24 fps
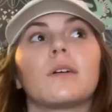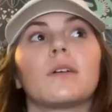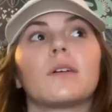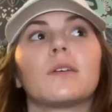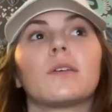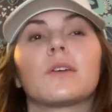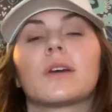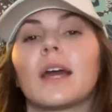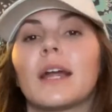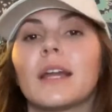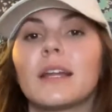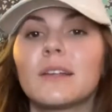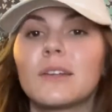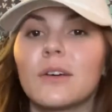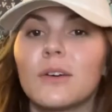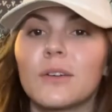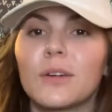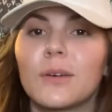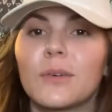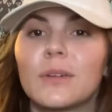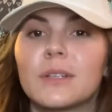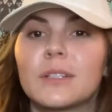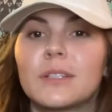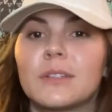You kind of don't
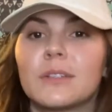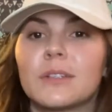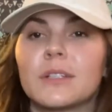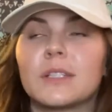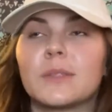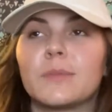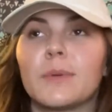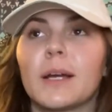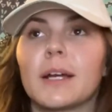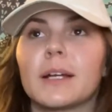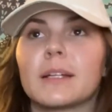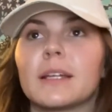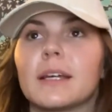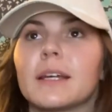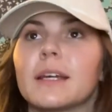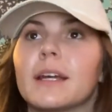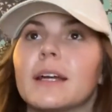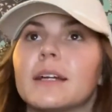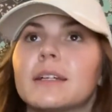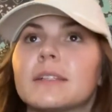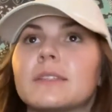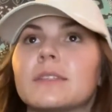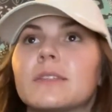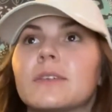know what to expect, I
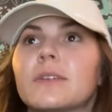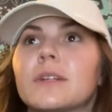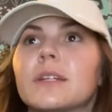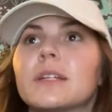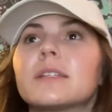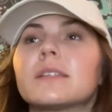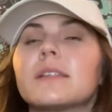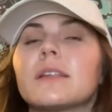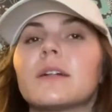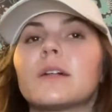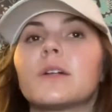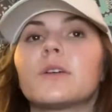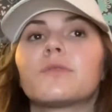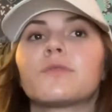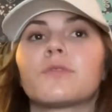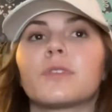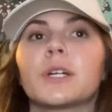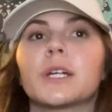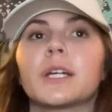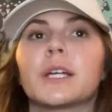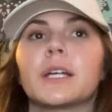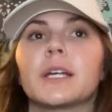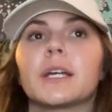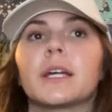guess, so it is a little
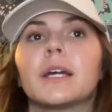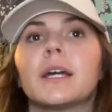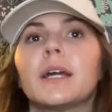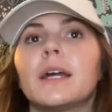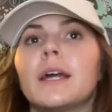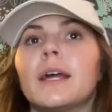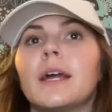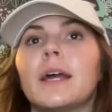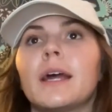freaky.